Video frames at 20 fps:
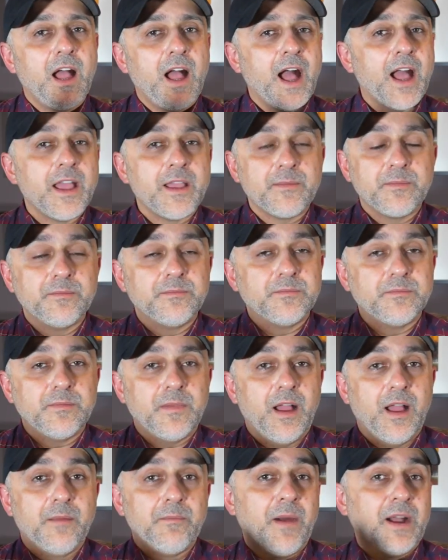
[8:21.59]
I,
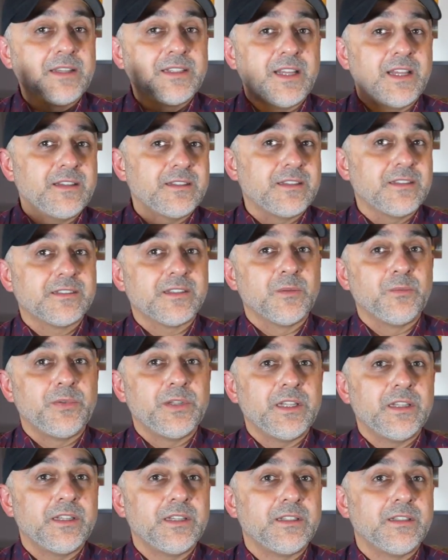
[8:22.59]
my taste is
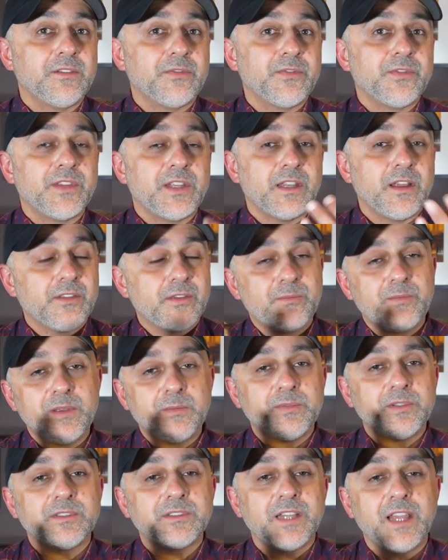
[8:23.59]
completely different than other
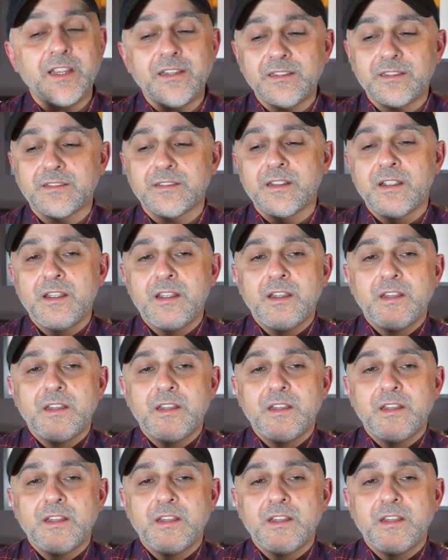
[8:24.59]
people's tastes.